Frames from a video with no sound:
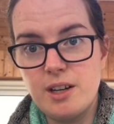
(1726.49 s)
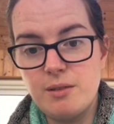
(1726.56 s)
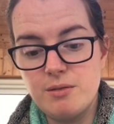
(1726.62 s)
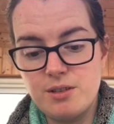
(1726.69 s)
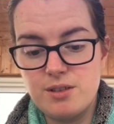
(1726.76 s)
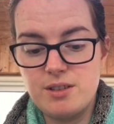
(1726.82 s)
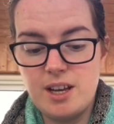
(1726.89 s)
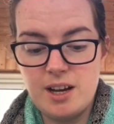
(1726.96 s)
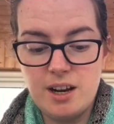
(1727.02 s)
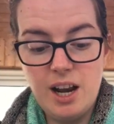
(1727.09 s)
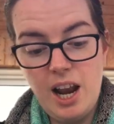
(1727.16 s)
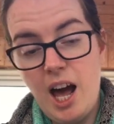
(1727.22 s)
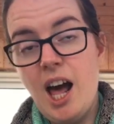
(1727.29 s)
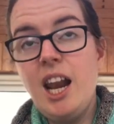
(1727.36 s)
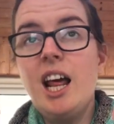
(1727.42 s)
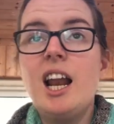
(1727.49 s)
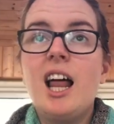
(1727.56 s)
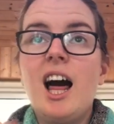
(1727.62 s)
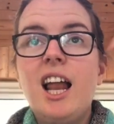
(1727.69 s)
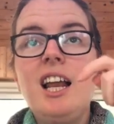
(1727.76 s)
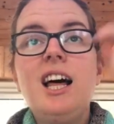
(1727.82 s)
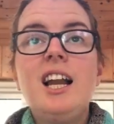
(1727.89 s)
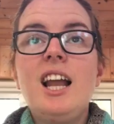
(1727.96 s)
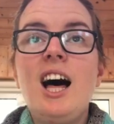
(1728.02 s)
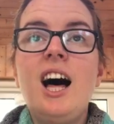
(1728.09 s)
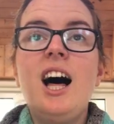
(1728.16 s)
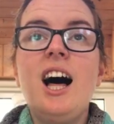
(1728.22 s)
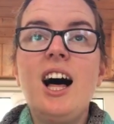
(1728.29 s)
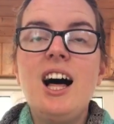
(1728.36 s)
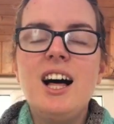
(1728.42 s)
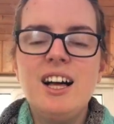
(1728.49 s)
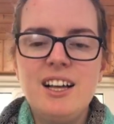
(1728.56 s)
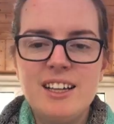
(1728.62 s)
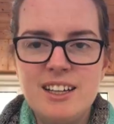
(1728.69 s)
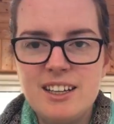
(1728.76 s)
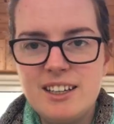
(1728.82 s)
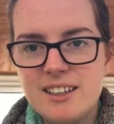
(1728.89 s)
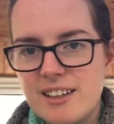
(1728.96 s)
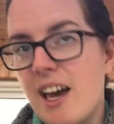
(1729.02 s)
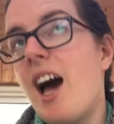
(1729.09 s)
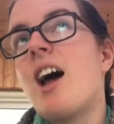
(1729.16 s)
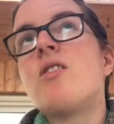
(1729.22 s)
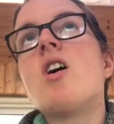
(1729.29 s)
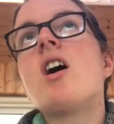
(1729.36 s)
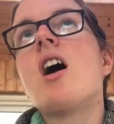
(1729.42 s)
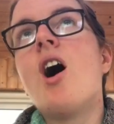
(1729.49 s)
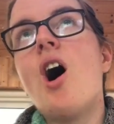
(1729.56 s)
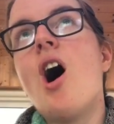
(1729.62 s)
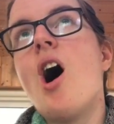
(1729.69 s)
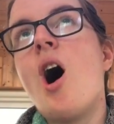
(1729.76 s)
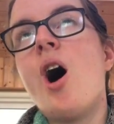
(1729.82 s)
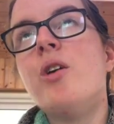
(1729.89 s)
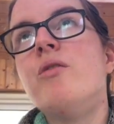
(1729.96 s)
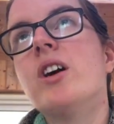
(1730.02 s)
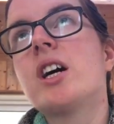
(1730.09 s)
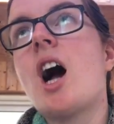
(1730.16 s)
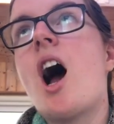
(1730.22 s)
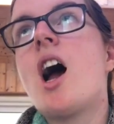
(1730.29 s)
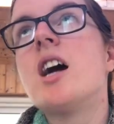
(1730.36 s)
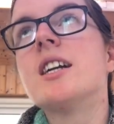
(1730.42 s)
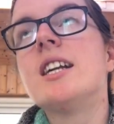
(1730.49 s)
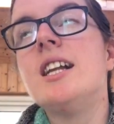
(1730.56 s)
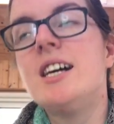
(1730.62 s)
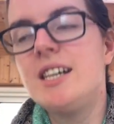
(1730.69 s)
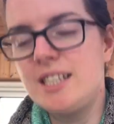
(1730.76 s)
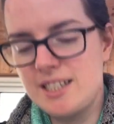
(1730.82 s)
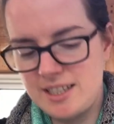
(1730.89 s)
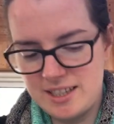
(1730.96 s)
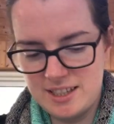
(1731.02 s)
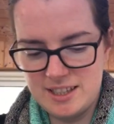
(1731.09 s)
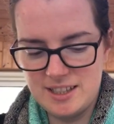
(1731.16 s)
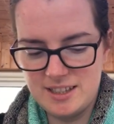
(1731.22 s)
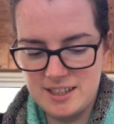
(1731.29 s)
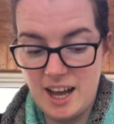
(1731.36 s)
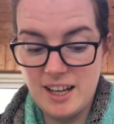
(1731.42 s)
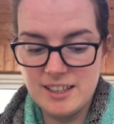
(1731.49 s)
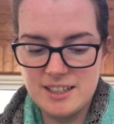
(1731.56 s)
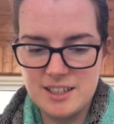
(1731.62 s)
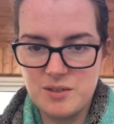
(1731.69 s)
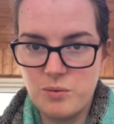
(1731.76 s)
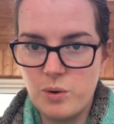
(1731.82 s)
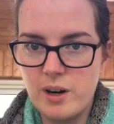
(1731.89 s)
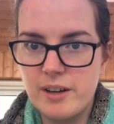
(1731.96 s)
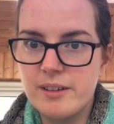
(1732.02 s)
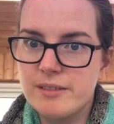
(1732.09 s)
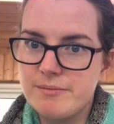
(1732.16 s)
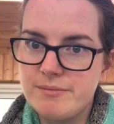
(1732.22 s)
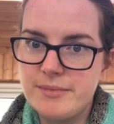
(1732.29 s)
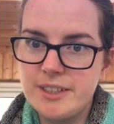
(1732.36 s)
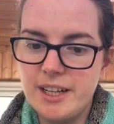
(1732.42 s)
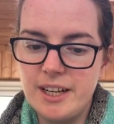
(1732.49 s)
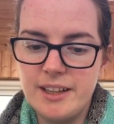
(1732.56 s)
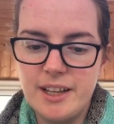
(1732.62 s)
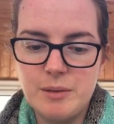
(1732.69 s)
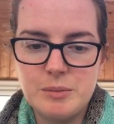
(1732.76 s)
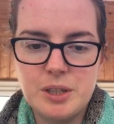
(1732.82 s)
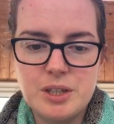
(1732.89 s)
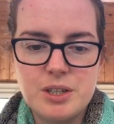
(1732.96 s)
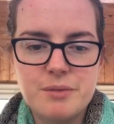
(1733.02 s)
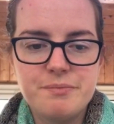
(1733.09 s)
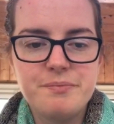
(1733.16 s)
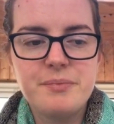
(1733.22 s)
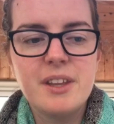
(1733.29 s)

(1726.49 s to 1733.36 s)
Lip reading: I was just like, la la la la la, carry on regardless, and that didn't work, I'll tell you that much.